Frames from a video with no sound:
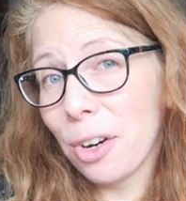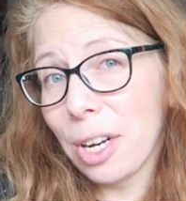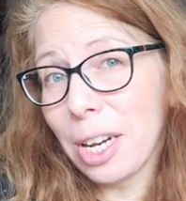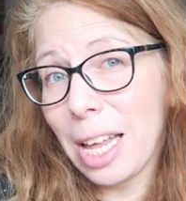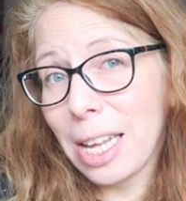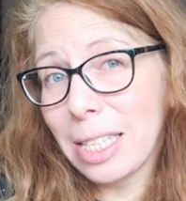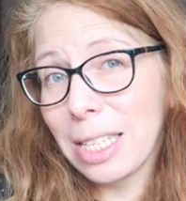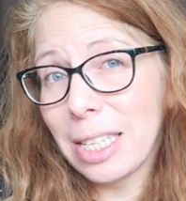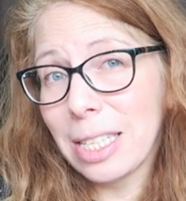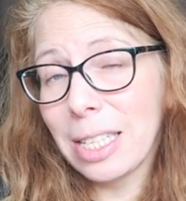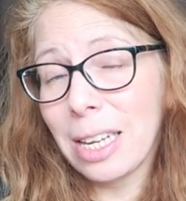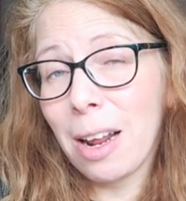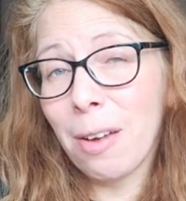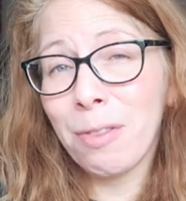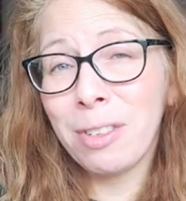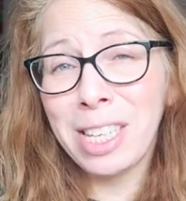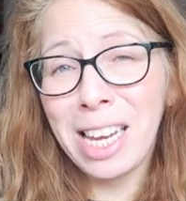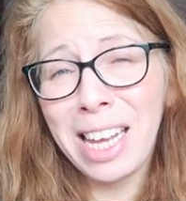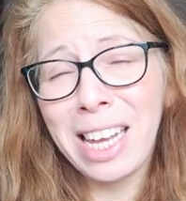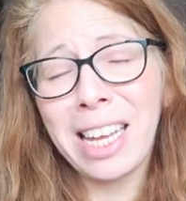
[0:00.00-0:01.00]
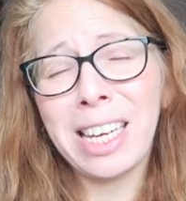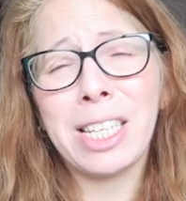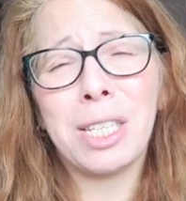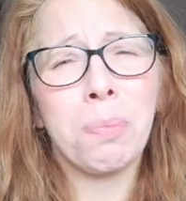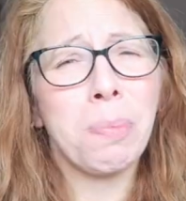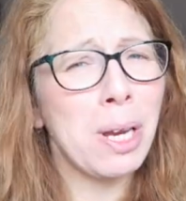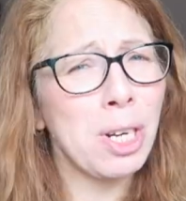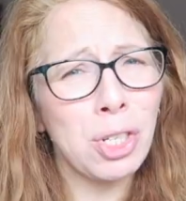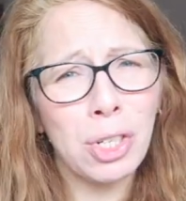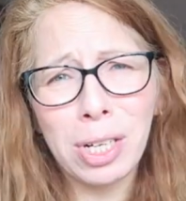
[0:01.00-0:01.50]
other classes that I've taken,
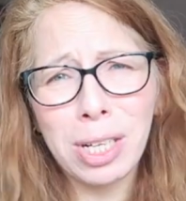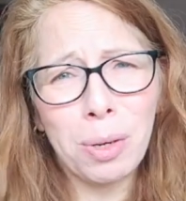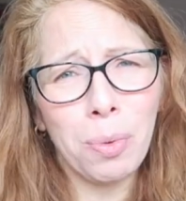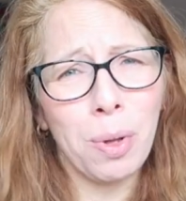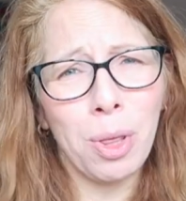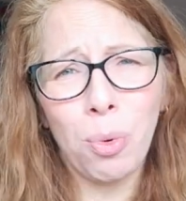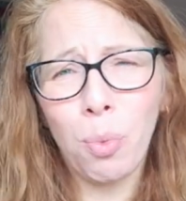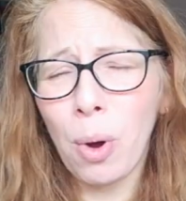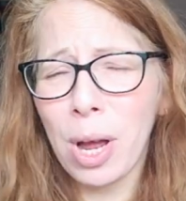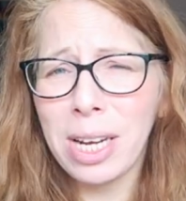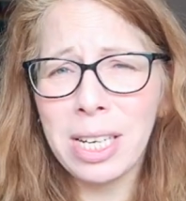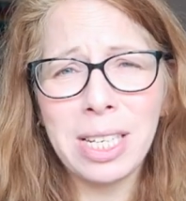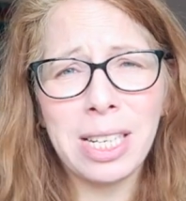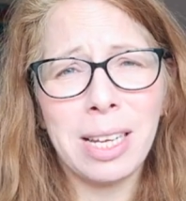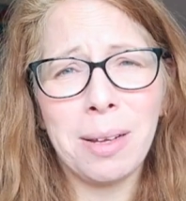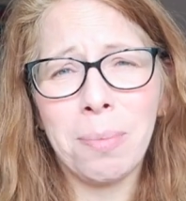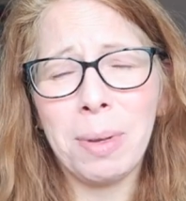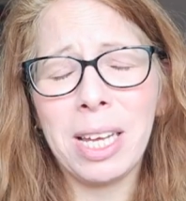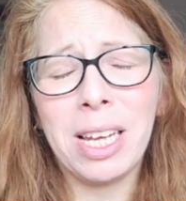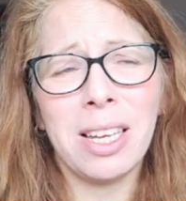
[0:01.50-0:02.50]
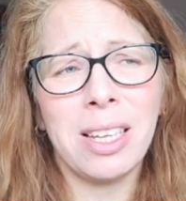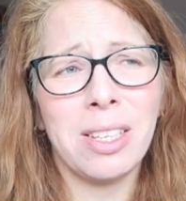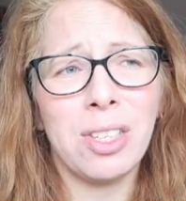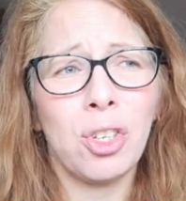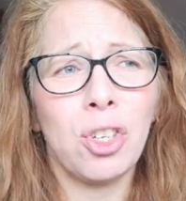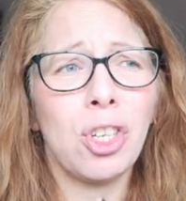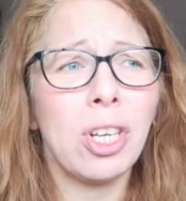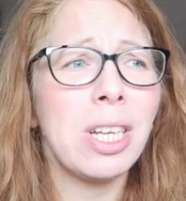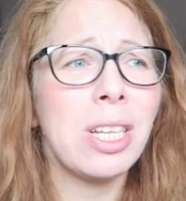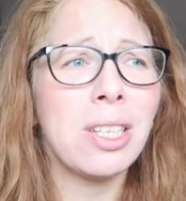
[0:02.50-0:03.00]
especially with Wendy,
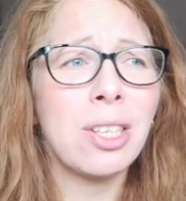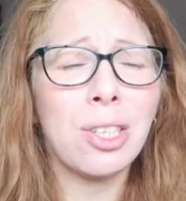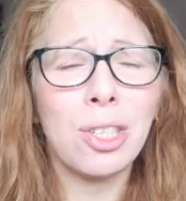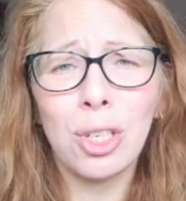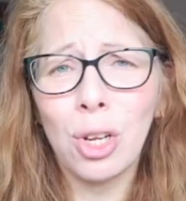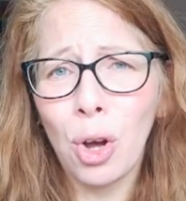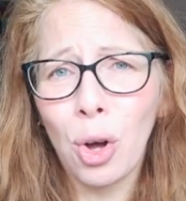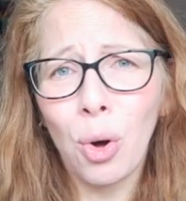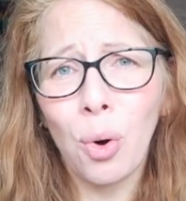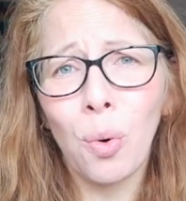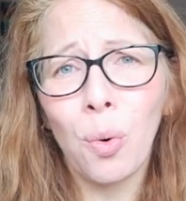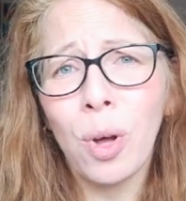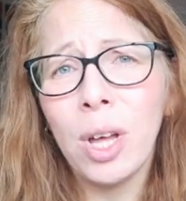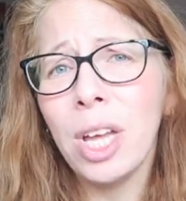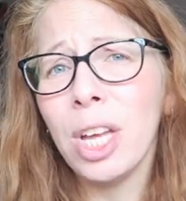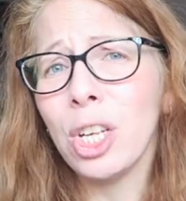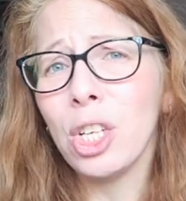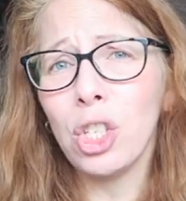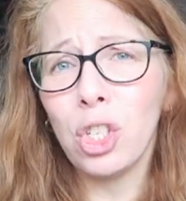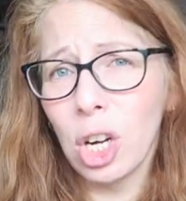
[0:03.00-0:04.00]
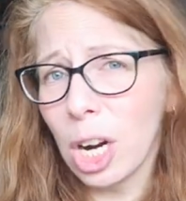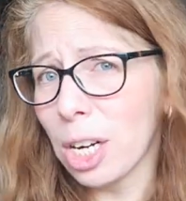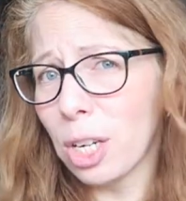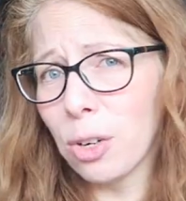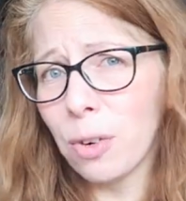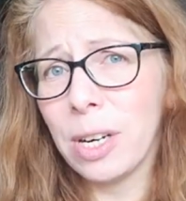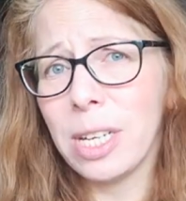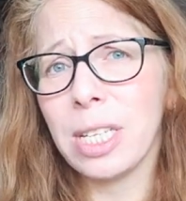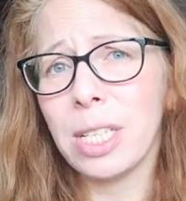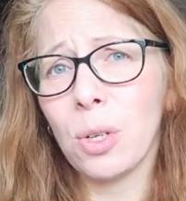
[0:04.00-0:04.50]
because she is so
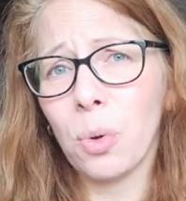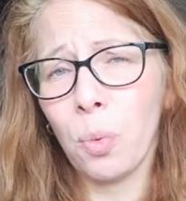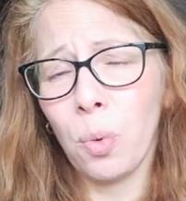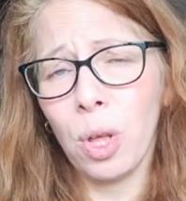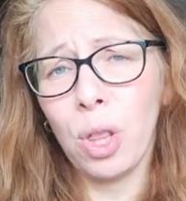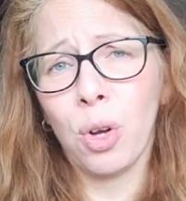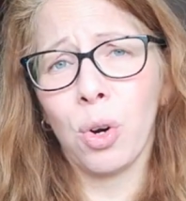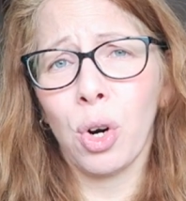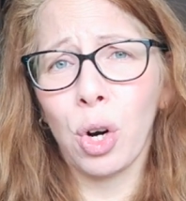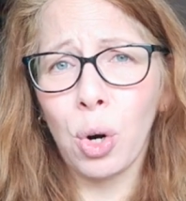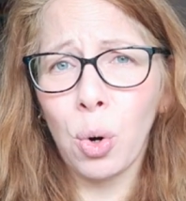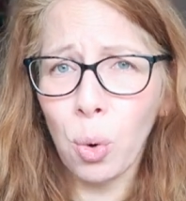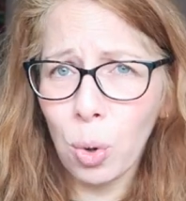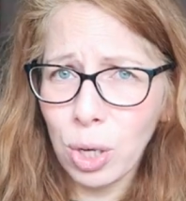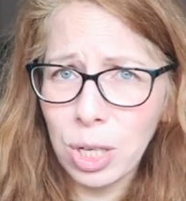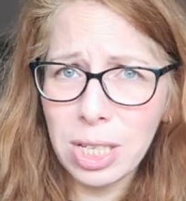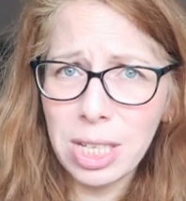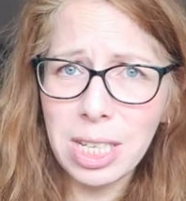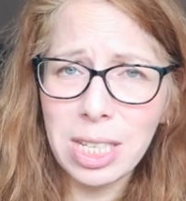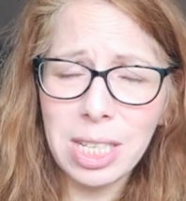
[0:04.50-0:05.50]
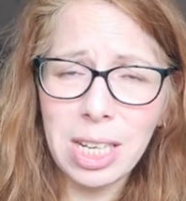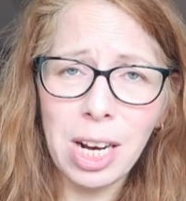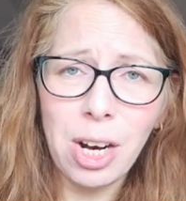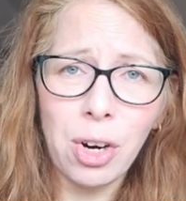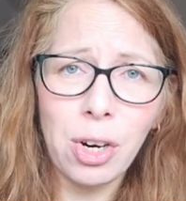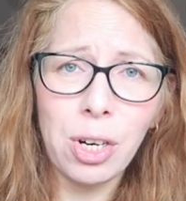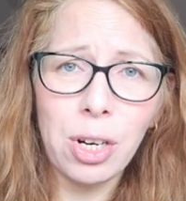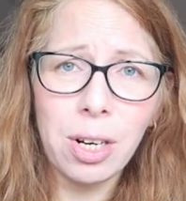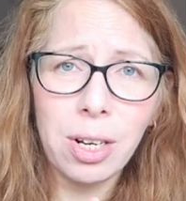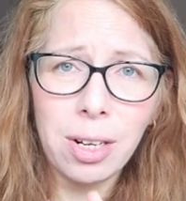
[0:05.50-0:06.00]
generous with her courses. They
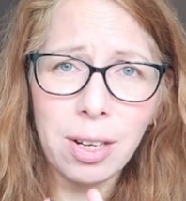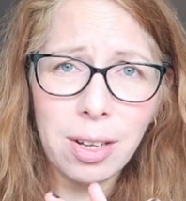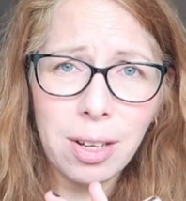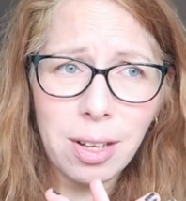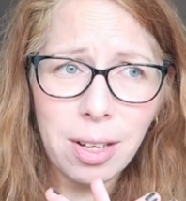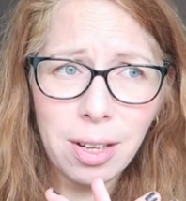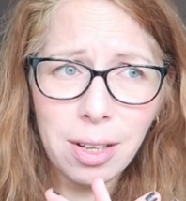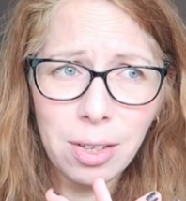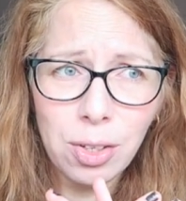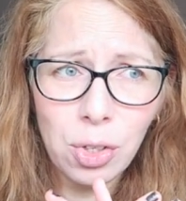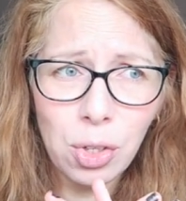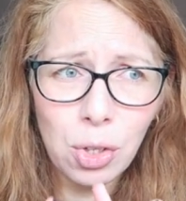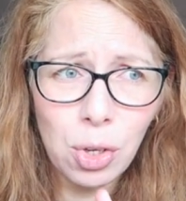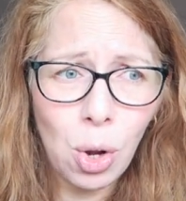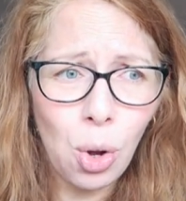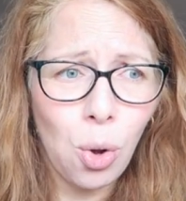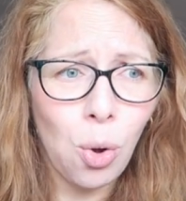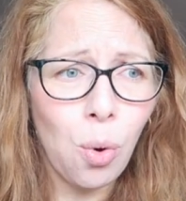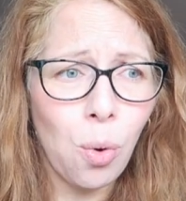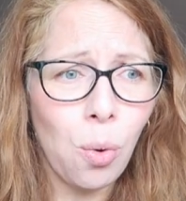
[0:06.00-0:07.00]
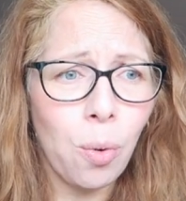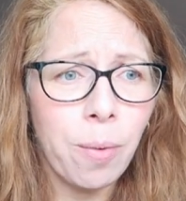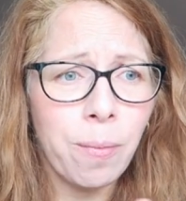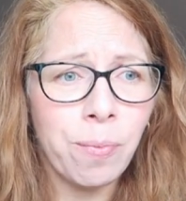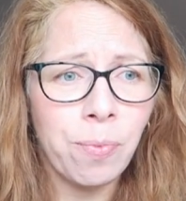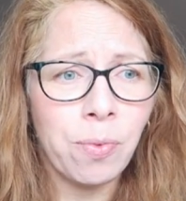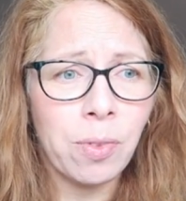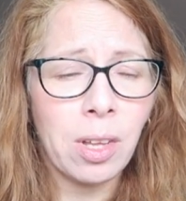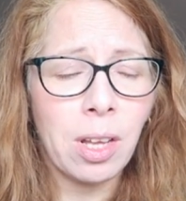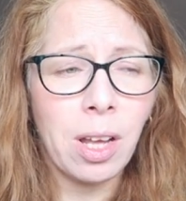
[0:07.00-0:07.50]
are so
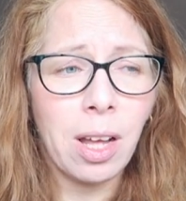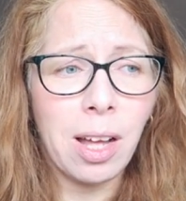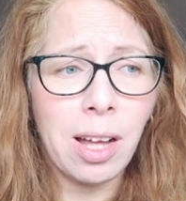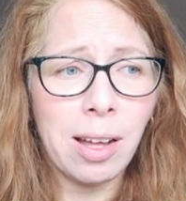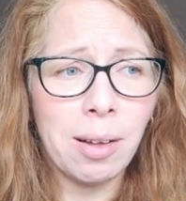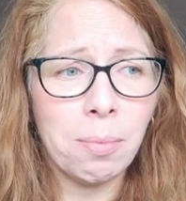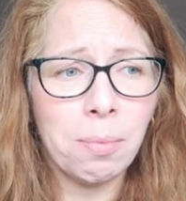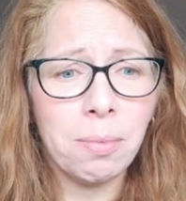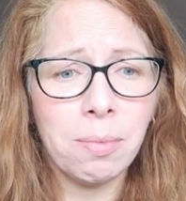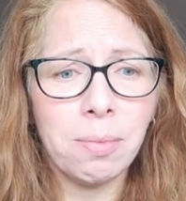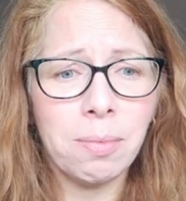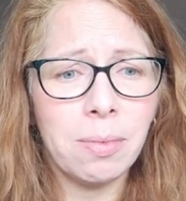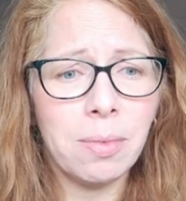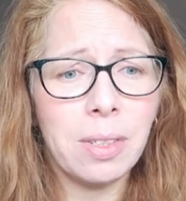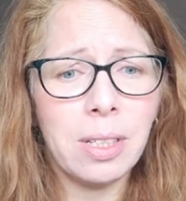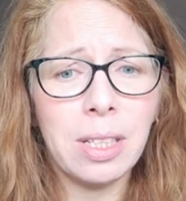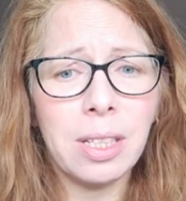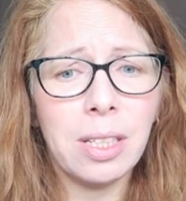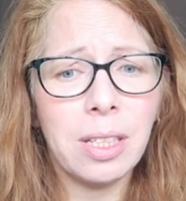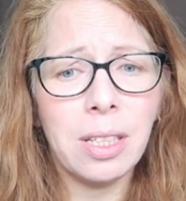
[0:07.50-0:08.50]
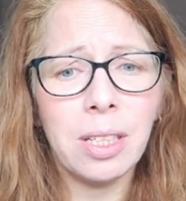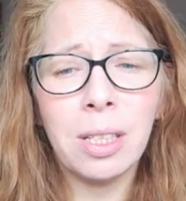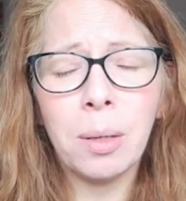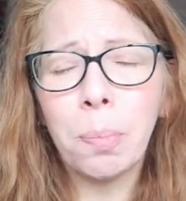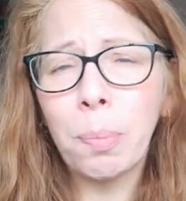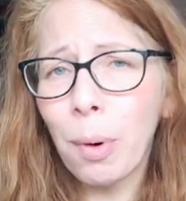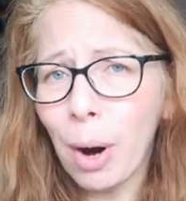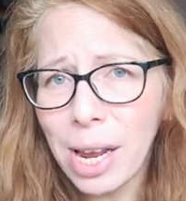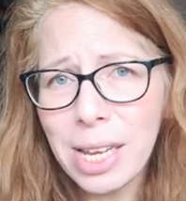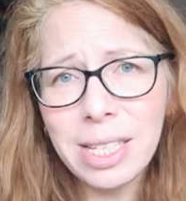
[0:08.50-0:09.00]
um,
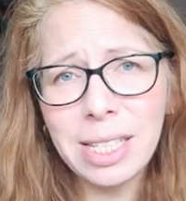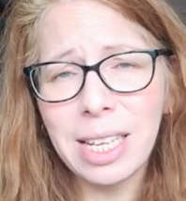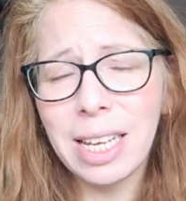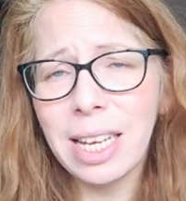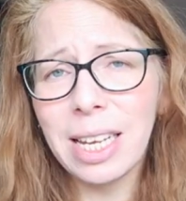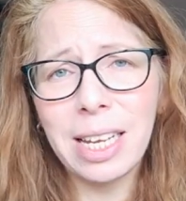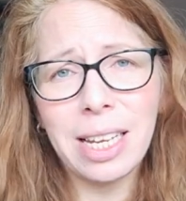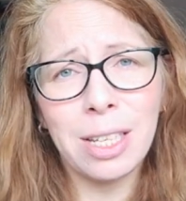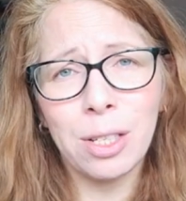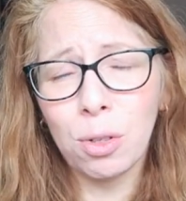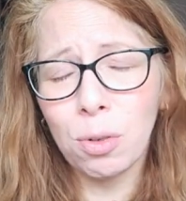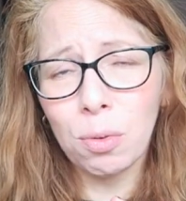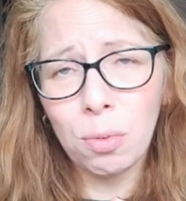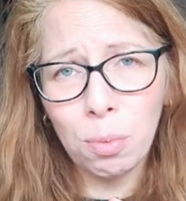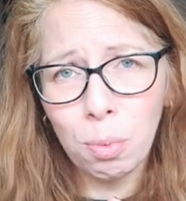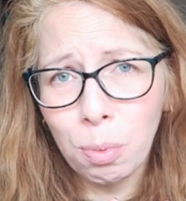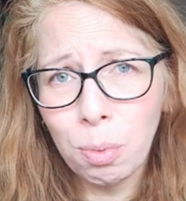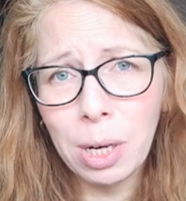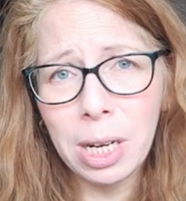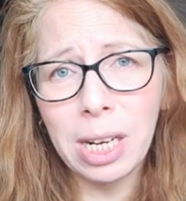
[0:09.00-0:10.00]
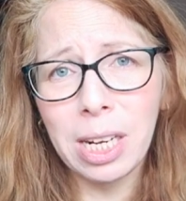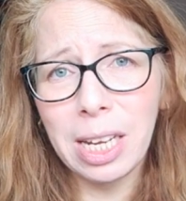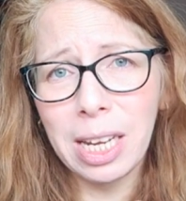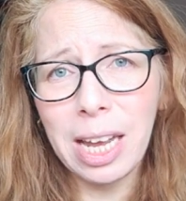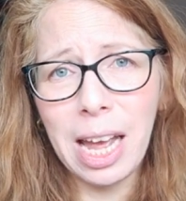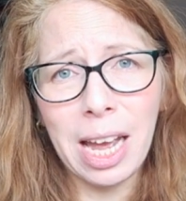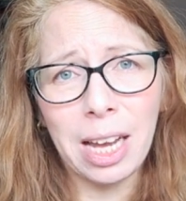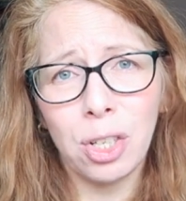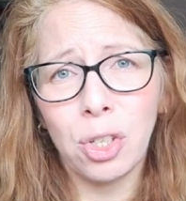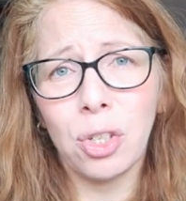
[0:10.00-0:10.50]
the pricing is
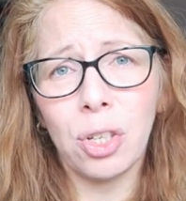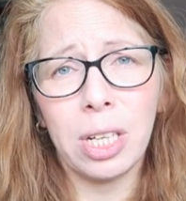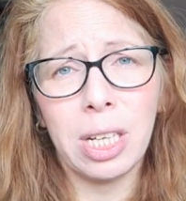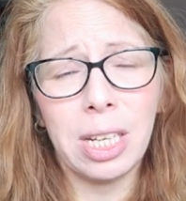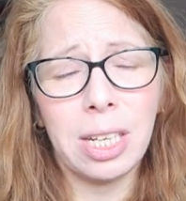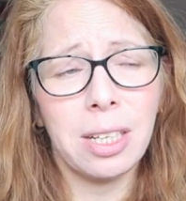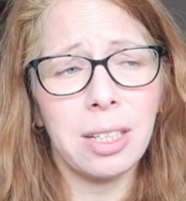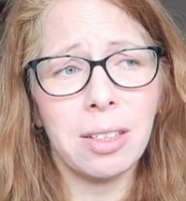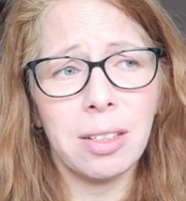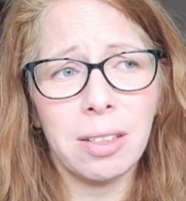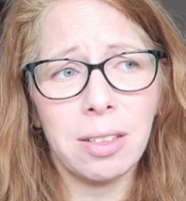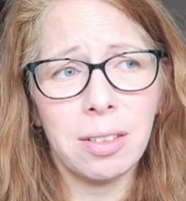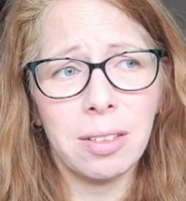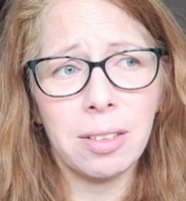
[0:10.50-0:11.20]
really, actually,